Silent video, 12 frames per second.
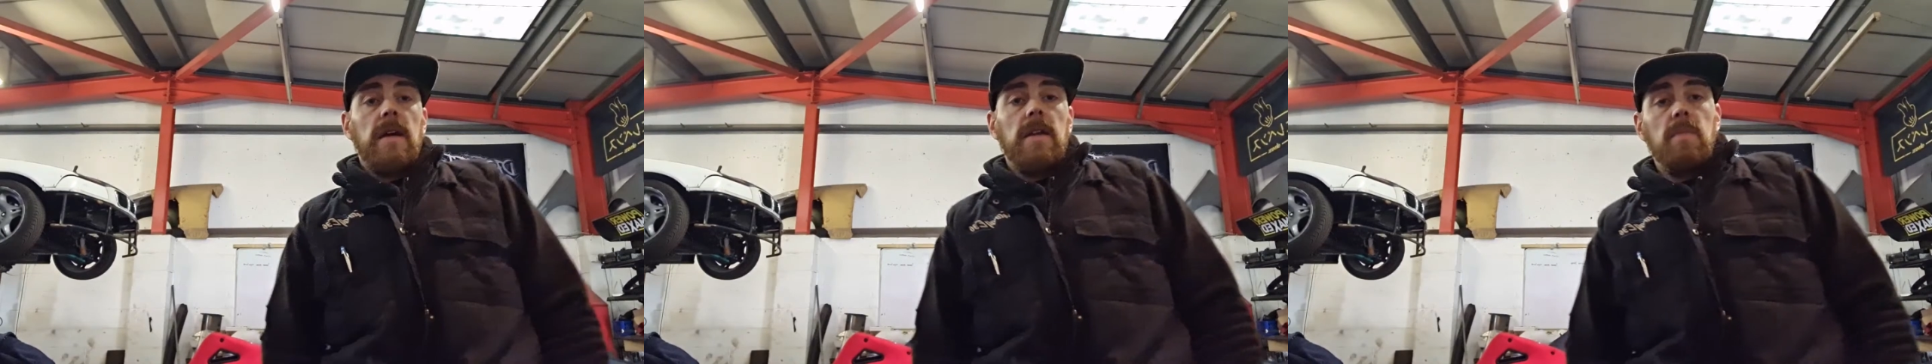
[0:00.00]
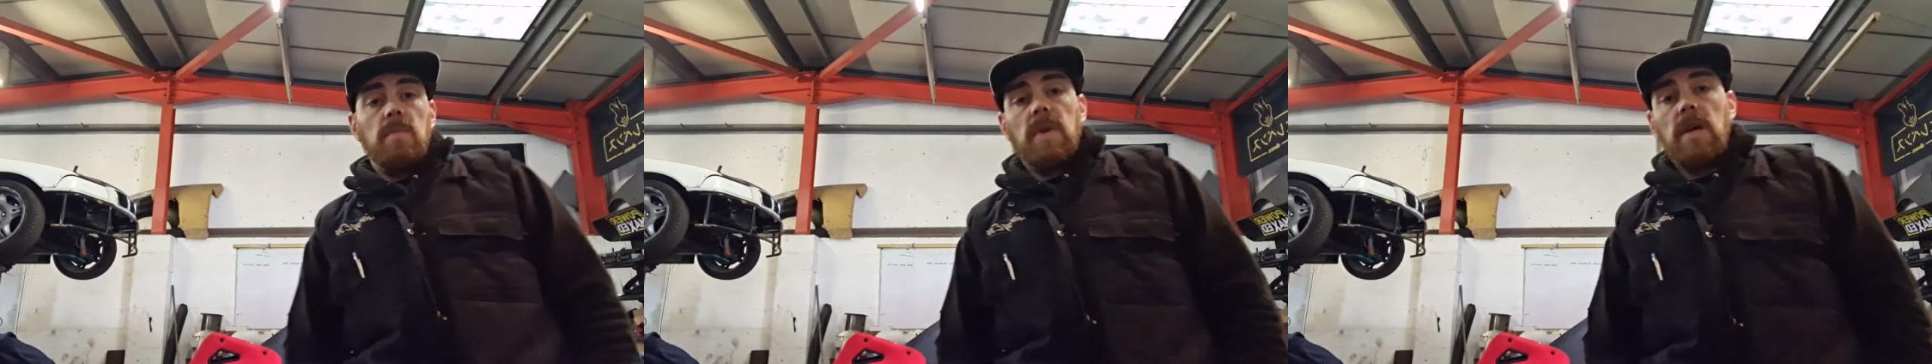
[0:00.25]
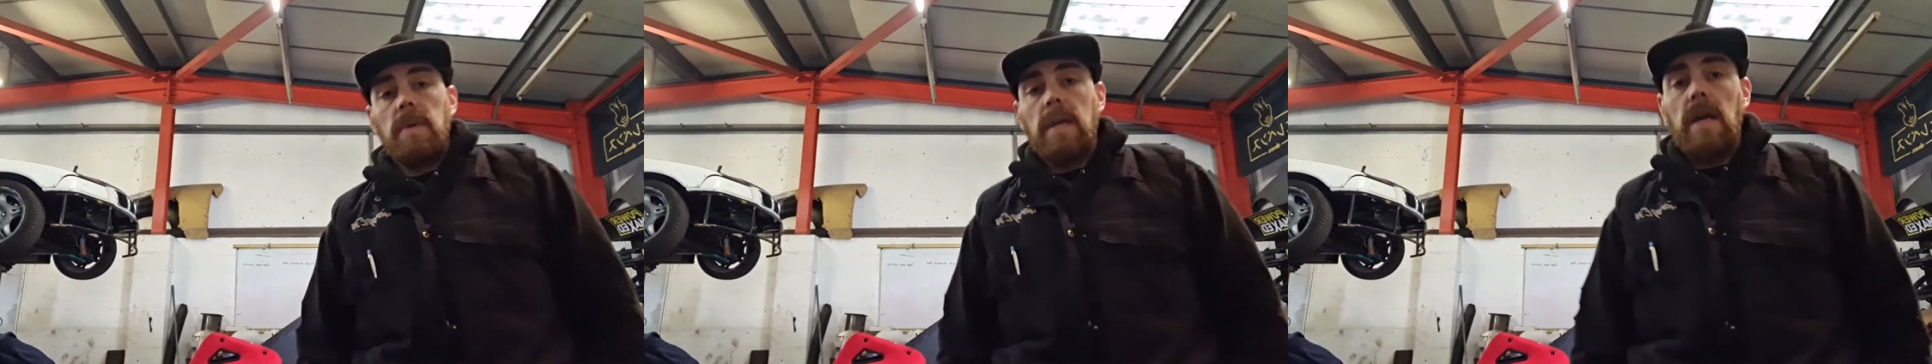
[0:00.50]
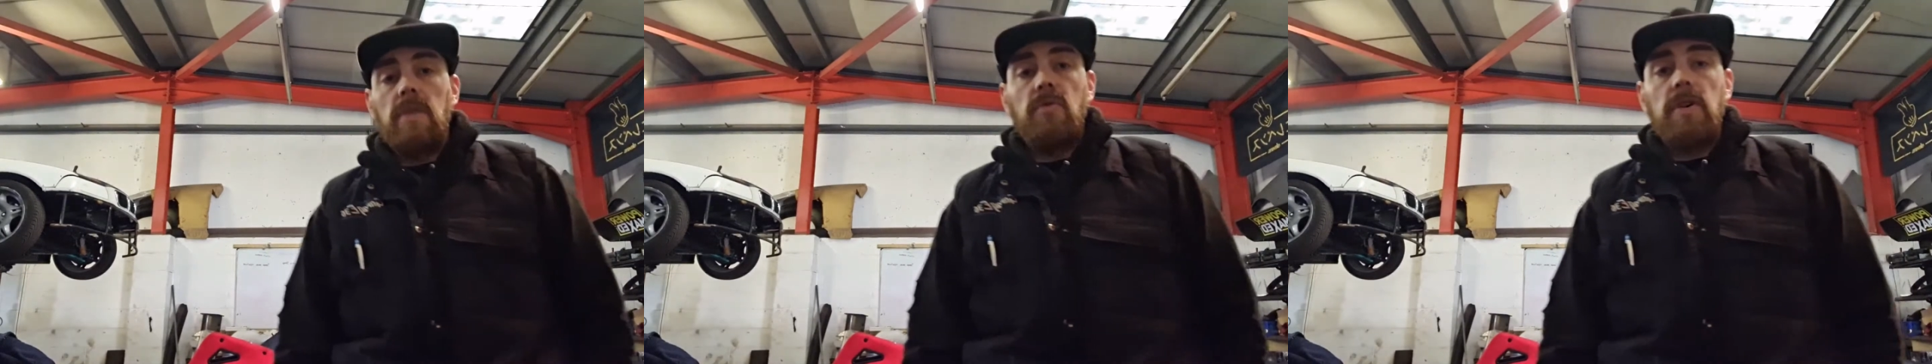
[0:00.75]
and maybe
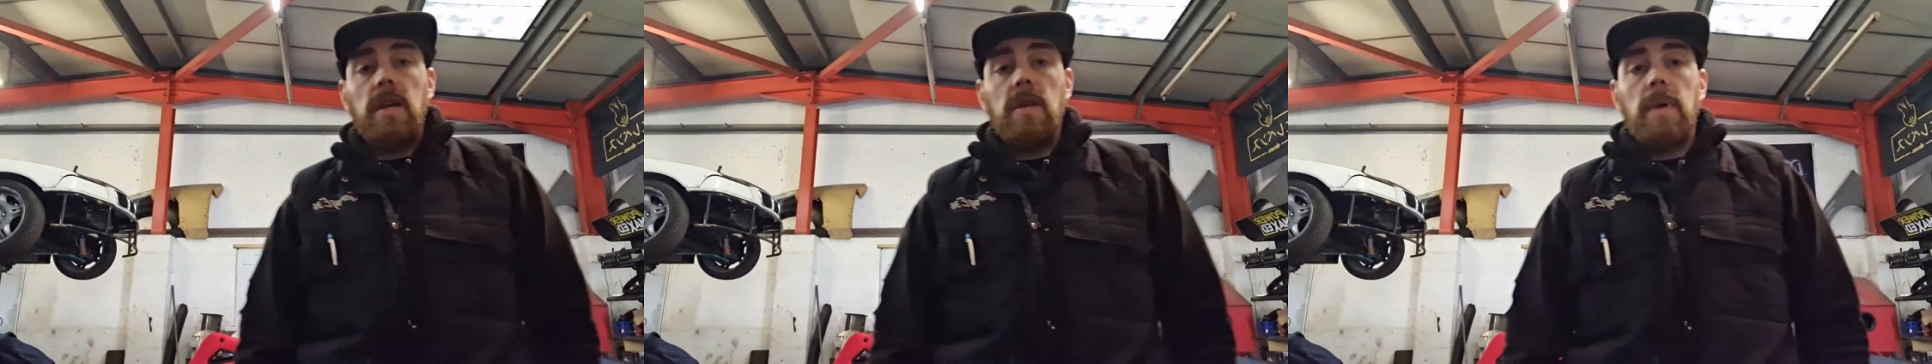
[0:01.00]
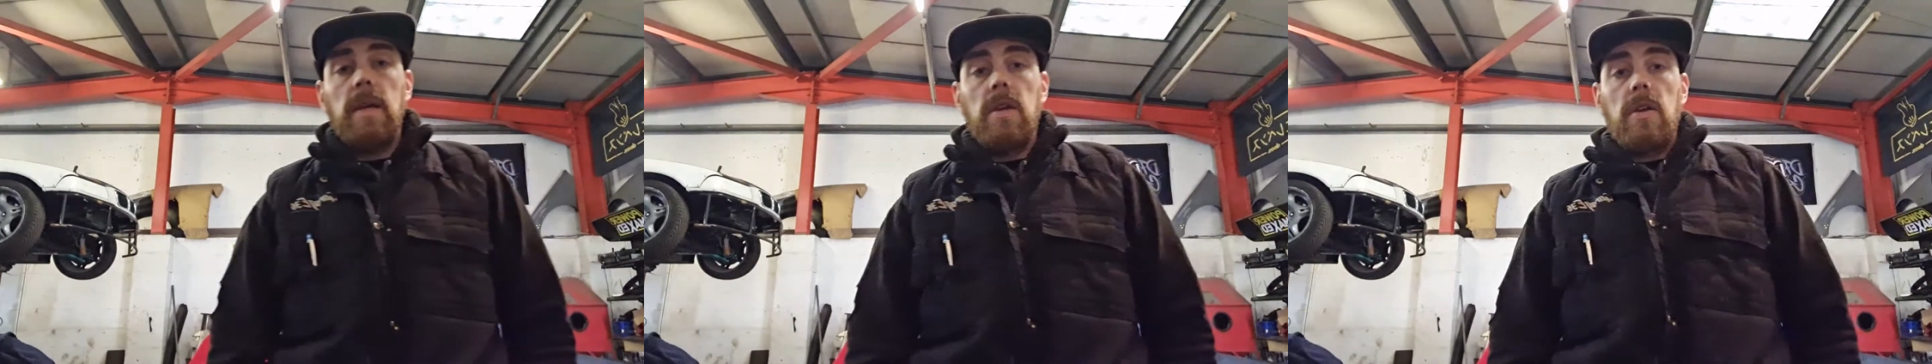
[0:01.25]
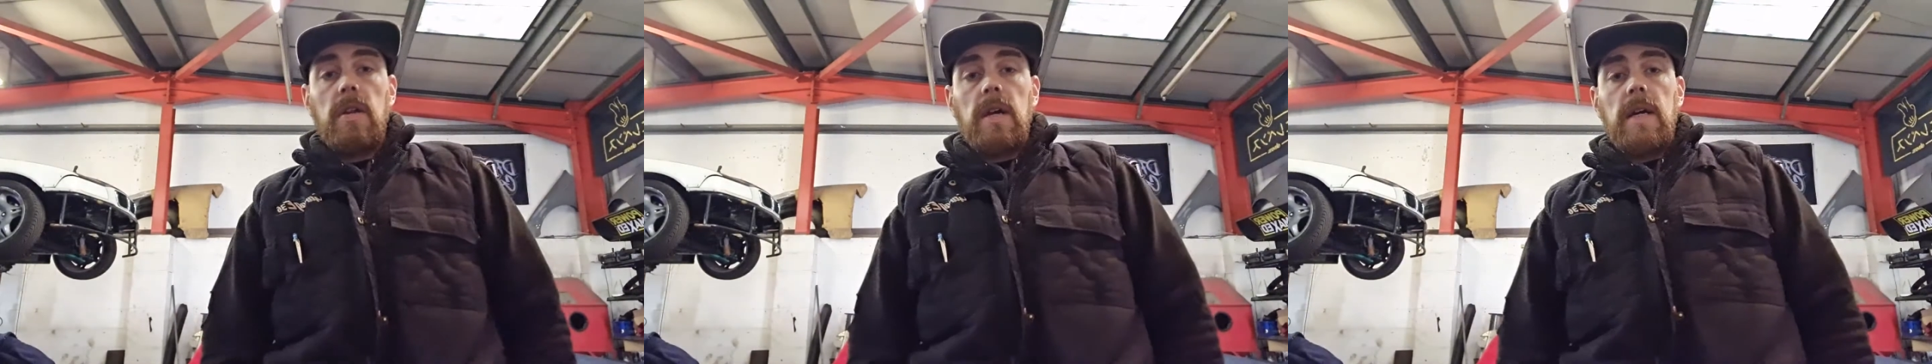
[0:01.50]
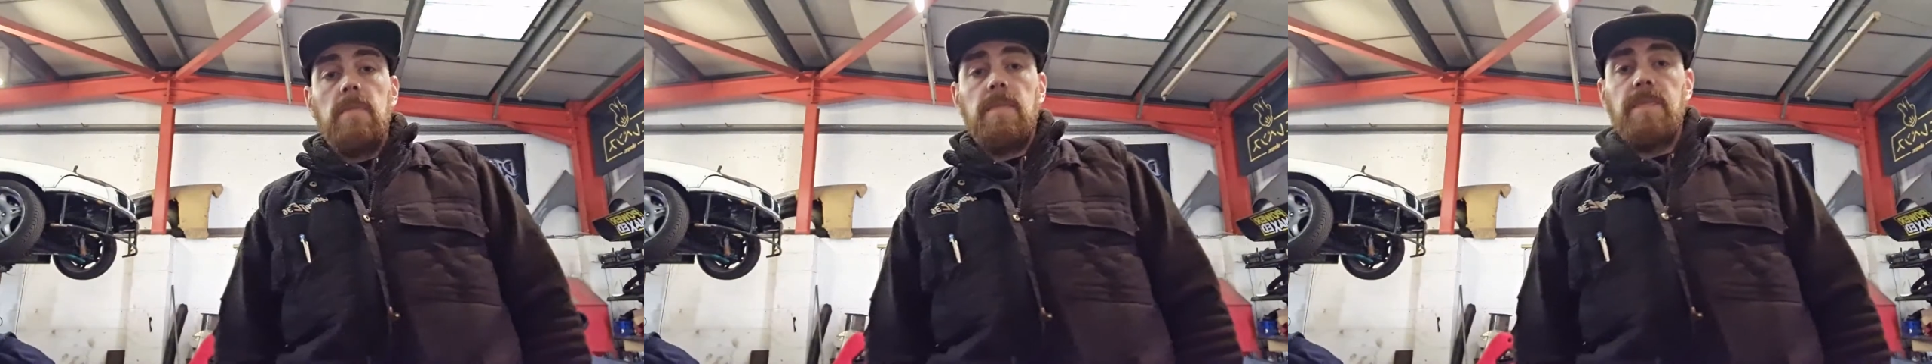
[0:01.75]
get it running depending on
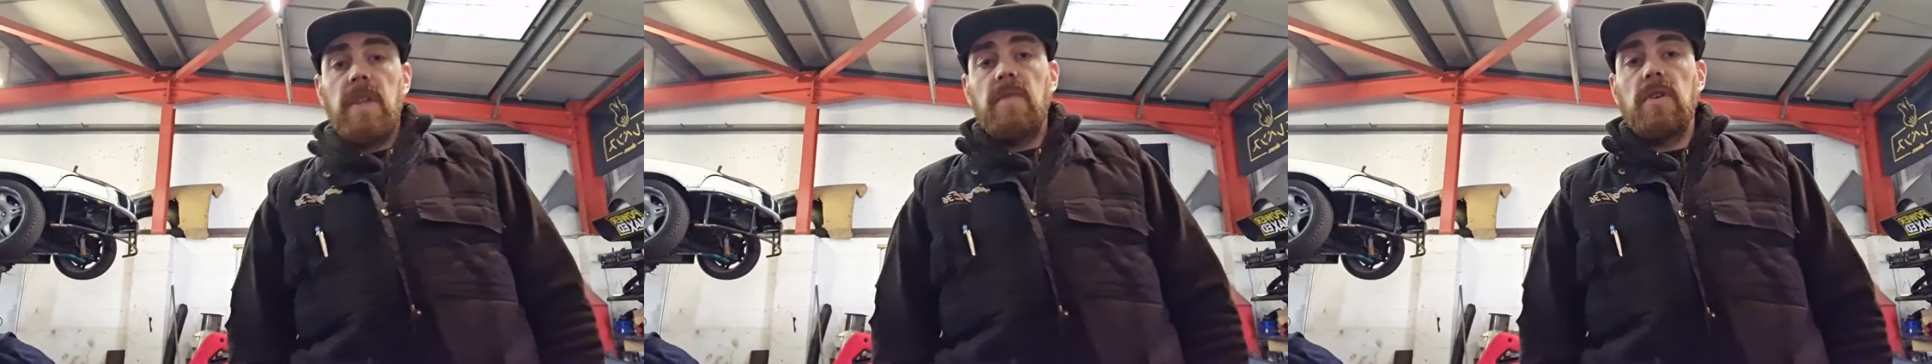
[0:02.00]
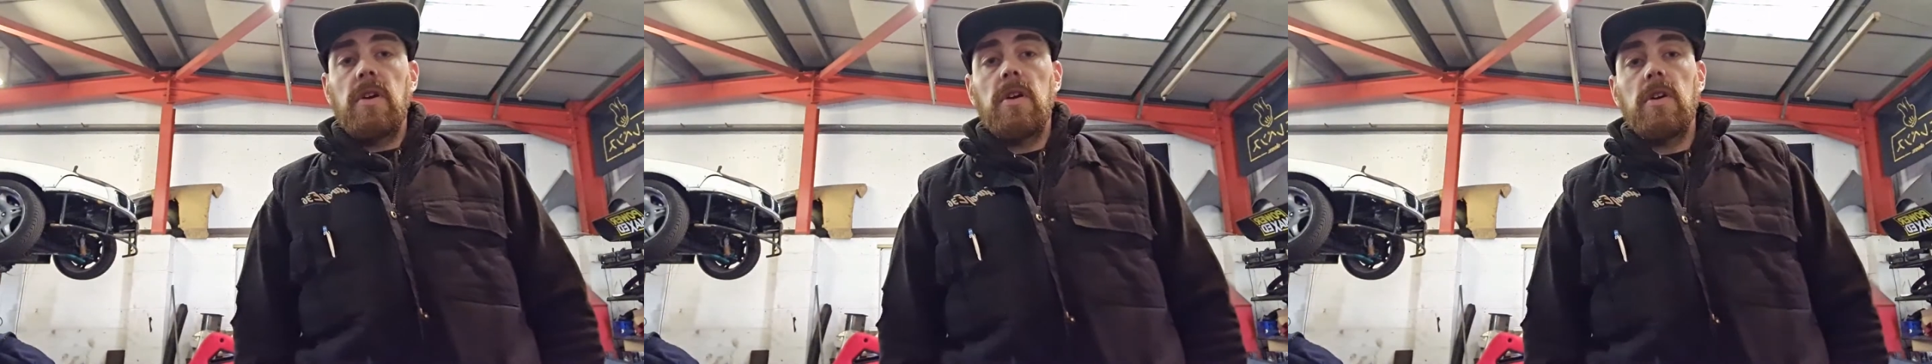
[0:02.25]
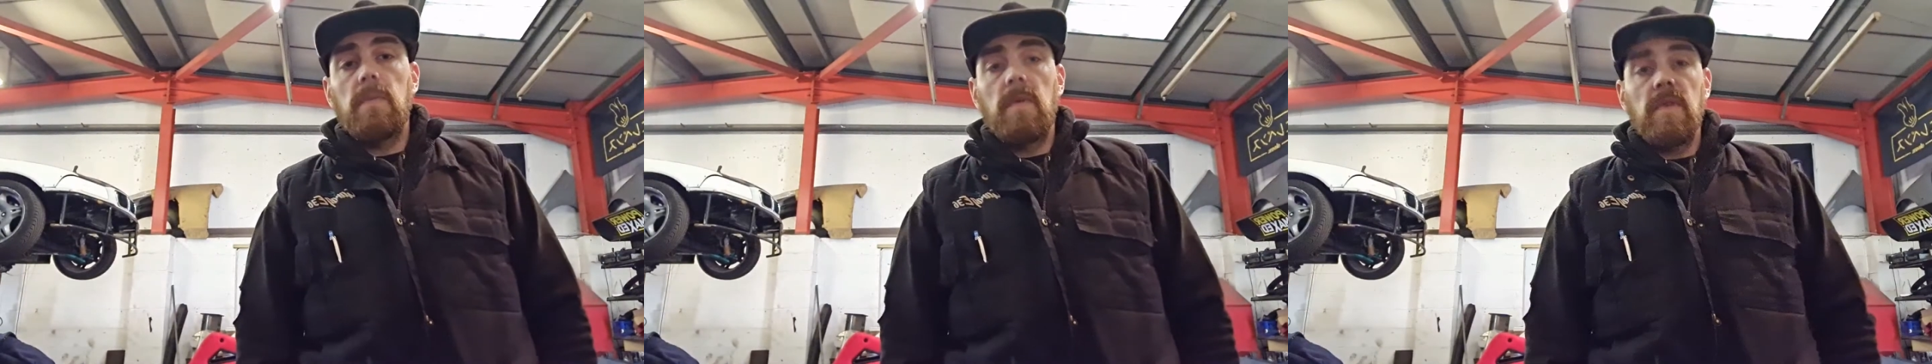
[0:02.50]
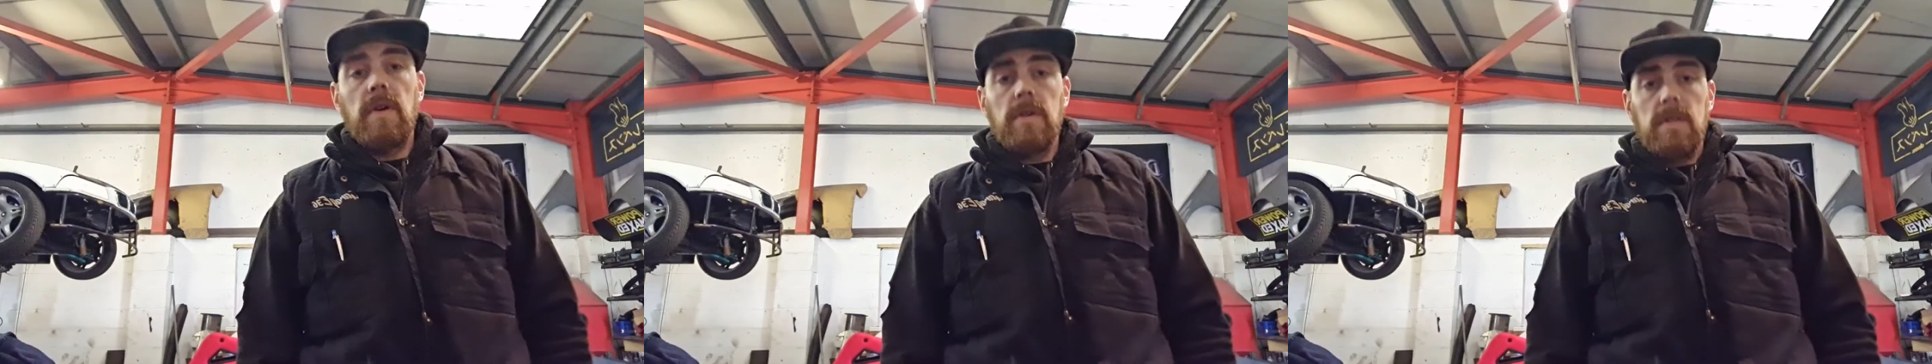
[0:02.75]
time I've only got a couple
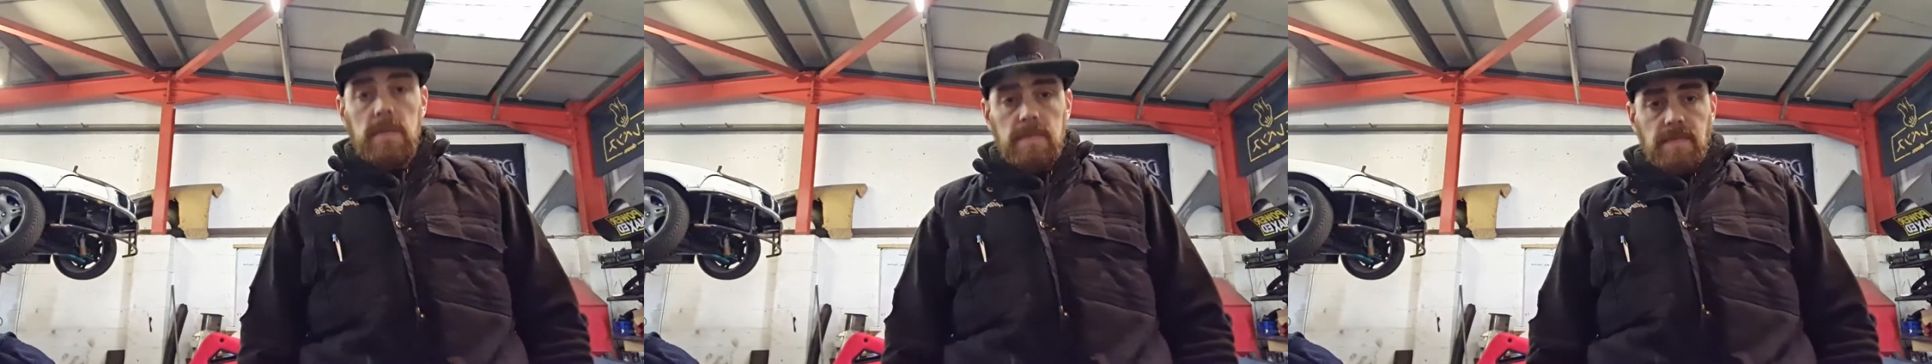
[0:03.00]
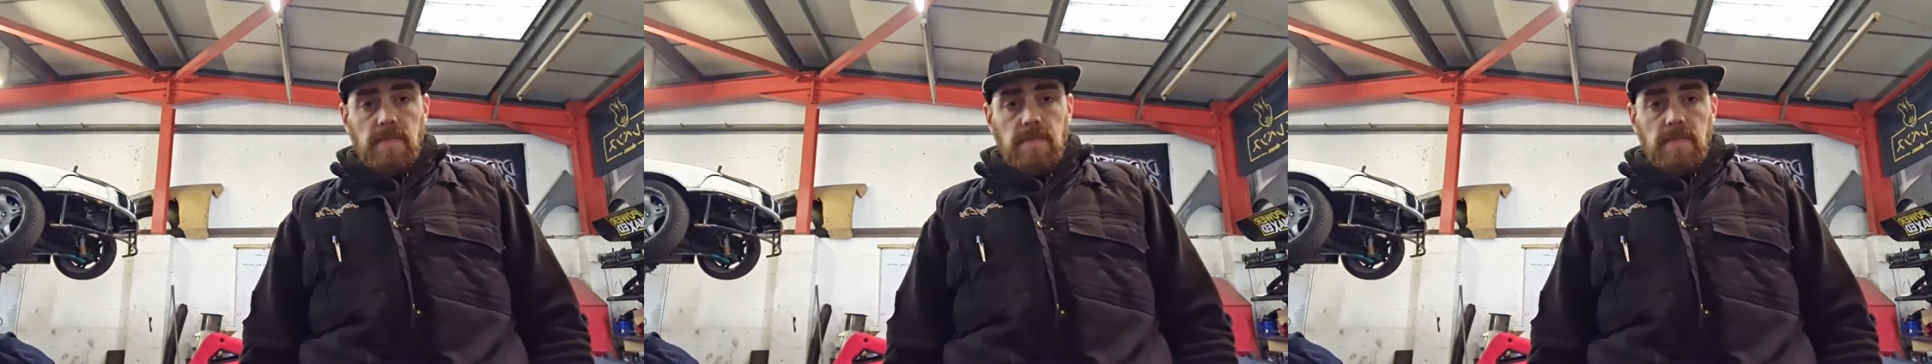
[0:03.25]
of hours